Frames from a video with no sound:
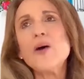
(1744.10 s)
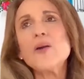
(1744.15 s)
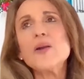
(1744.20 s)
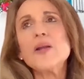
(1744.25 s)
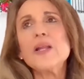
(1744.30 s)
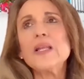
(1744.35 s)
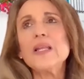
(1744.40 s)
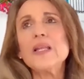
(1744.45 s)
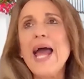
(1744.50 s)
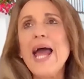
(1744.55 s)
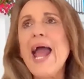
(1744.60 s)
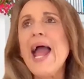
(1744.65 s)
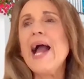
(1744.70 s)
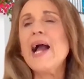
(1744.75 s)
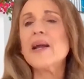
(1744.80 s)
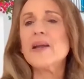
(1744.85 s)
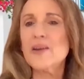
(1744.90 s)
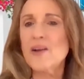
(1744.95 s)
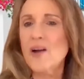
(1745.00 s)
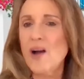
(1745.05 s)
and
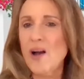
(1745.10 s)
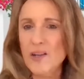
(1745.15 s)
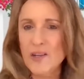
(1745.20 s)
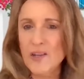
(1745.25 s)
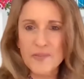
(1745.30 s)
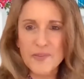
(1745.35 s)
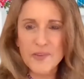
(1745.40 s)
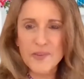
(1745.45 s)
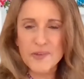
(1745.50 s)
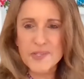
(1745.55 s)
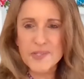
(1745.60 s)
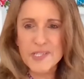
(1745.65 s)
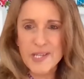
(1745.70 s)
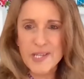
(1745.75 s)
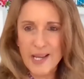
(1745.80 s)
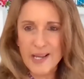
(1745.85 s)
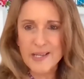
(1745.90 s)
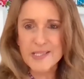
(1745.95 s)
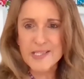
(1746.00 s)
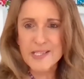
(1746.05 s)
lack and all of those
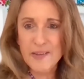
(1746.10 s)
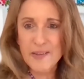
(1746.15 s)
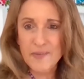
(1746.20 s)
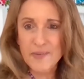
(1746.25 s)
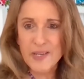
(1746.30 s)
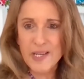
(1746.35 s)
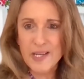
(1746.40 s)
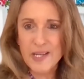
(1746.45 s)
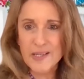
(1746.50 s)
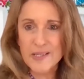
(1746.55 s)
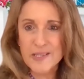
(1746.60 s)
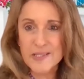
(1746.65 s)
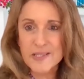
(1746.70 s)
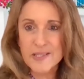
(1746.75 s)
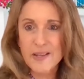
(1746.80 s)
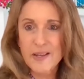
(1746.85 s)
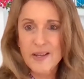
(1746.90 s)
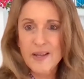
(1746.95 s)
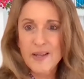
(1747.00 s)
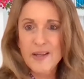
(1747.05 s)

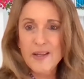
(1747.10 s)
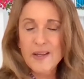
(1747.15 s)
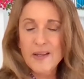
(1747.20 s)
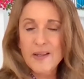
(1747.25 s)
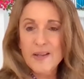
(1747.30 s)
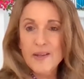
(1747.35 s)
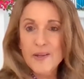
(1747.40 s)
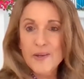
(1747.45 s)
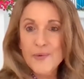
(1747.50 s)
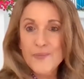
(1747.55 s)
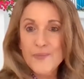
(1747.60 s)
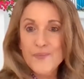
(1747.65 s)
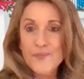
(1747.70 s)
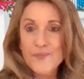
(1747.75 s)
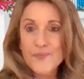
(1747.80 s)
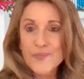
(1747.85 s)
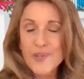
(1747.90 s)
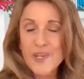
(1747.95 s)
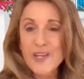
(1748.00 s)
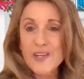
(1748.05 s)
negativities,
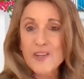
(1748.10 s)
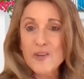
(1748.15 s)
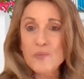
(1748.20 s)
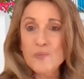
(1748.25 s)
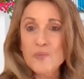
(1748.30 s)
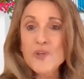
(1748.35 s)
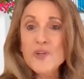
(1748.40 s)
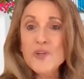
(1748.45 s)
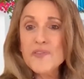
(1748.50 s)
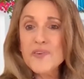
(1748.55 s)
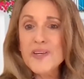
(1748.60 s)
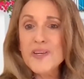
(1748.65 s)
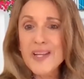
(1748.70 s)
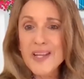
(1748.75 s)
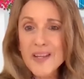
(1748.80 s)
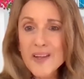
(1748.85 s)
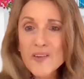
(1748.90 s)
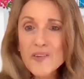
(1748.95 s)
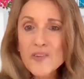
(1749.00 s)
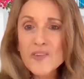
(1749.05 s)
and you move it
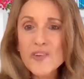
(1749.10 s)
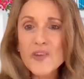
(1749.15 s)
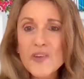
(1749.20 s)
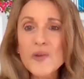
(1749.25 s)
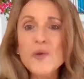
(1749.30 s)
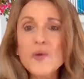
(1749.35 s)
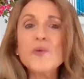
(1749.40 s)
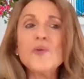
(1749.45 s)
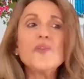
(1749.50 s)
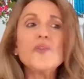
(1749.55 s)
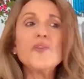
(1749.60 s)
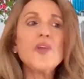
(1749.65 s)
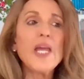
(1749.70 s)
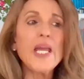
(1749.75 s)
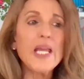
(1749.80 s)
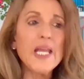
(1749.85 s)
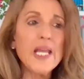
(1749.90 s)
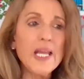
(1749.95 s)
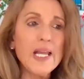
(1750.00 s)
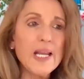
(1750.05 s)
into
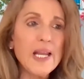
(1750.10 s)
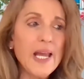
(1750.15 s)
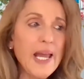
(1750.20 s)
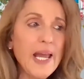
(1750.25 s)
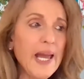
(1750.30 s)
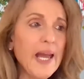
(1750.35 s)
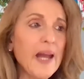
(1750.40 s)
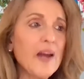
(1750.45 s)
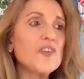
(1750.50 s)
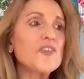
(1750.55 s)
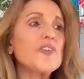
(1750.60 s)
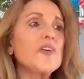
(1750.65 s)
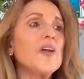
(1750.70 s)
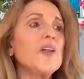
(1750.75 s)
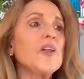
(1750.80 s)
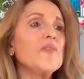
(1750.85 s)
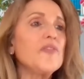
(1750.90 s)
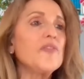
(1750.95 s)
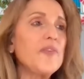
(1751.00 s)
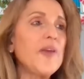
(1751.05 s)
taking
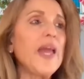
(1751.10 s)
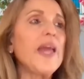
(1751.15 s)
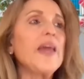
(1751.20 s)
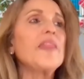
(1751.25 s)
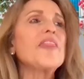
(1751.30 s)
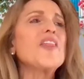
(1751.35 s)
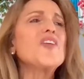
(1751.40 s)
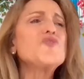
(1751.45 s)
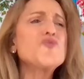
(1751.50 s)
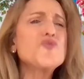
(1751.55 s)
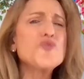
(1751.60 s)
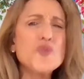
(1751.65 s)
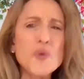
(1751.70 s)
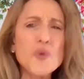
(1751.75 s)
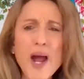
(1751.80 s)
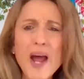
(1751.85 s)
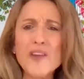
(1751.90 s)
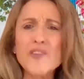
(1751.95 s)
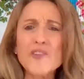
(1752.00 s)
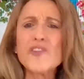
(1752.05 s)
action, faith,
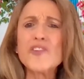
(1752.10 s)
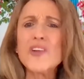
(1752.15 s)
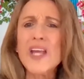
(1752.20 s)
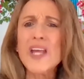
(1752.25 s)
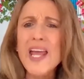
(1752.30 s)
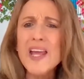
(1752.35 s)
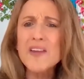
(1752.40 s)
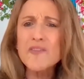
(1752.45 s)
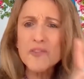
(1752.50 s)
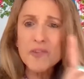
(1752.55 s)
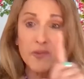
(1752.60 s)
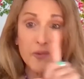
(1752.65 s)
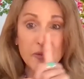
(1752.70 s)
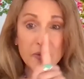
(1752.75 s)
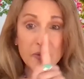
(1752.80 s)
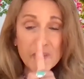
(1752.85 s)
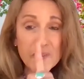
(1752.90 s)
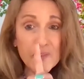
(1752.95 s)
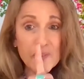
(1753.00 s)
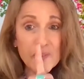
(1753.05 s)
trust, and
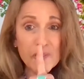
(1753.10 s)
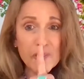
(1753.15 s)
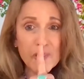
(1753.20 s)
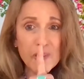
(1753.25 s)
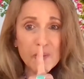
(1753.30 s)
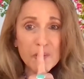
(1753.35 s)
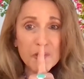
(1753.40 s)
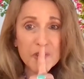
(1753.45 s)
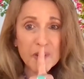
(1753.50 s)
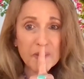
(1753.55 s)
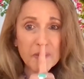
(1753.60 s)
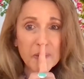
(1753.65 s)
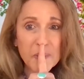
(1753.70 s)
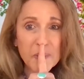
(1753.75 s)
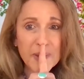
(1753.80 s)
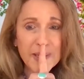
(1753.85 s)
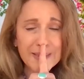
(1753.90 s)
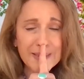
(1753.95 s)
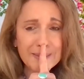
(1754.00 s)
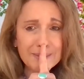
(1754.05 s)
this is huge,
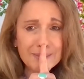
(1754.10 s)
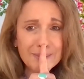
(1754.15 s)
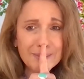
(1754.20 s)
everyone.